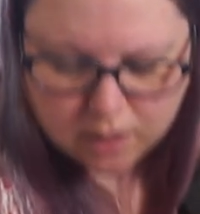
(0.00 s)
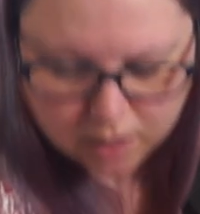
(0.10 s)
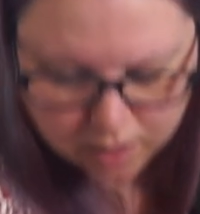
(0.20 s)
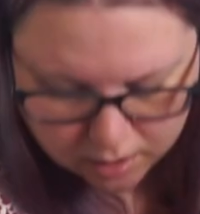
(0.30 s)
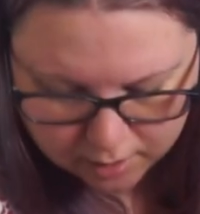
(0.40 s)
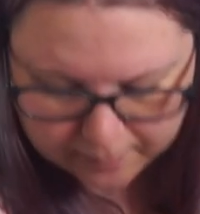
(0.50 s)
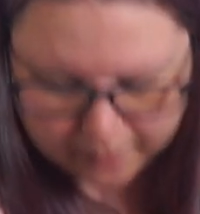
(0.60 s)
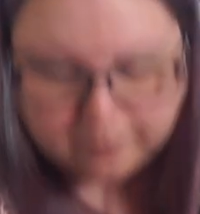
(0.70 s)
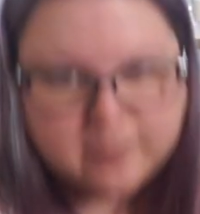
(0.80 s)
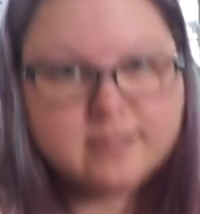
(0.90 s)
Uh,
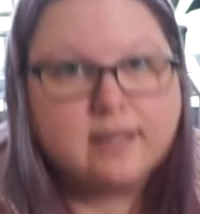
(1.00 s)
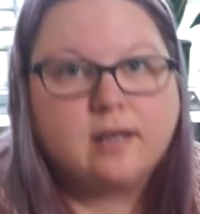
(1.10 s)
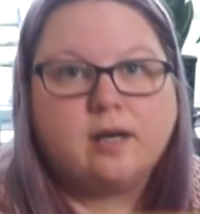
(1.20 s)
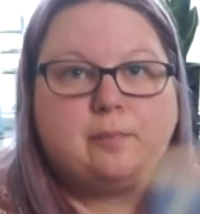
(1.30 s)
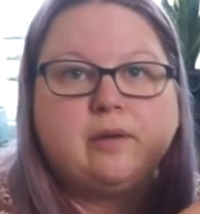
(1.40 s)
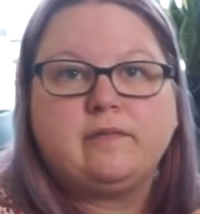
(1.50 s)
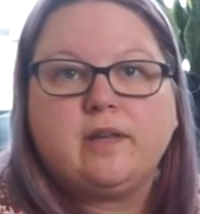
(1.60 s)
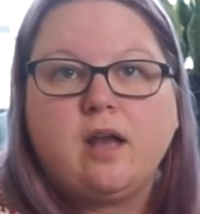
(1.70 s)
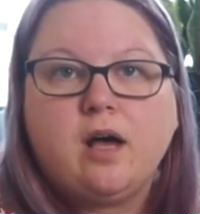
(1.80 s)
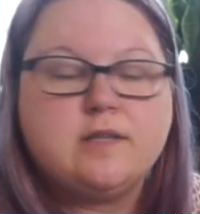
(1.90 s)
I'm missing a couple of
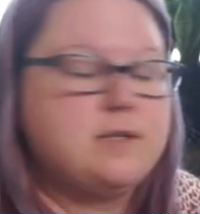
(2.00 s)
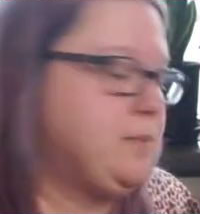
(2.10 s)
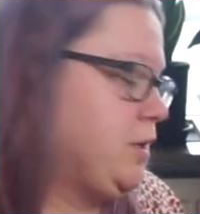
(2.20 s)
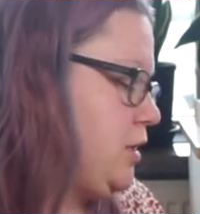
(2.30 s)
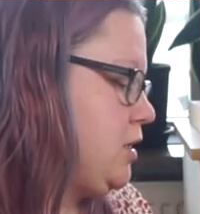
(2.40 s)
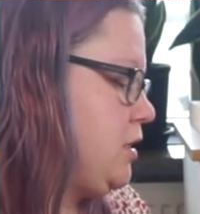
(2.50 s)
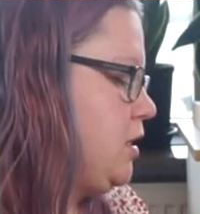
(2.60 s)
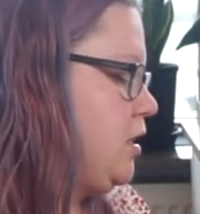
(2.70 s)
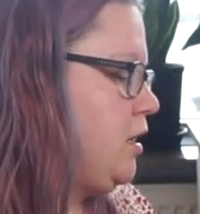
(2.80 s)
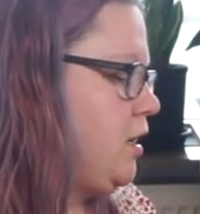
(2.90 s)
the last books,
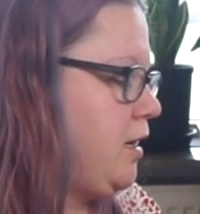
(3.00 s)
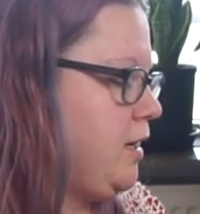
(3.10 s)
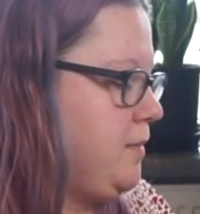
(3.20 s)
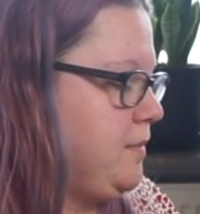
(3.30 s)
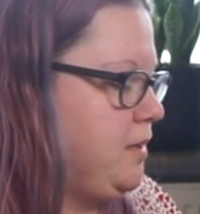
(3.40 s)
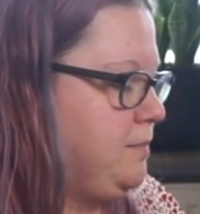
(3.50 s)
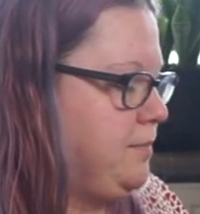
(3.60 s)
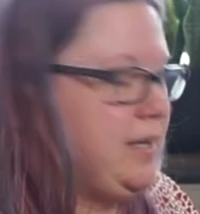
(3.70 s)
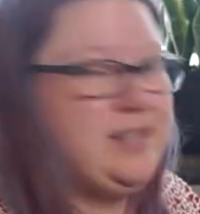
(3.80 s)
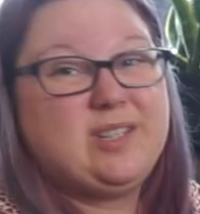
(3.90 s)
um,
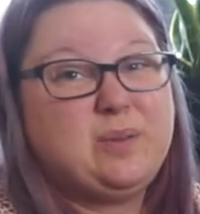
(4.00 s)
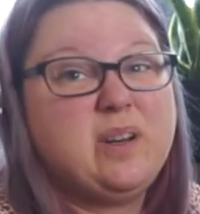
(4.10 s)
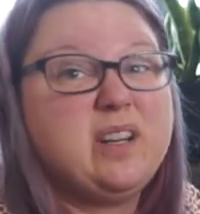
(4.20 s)
but I do want to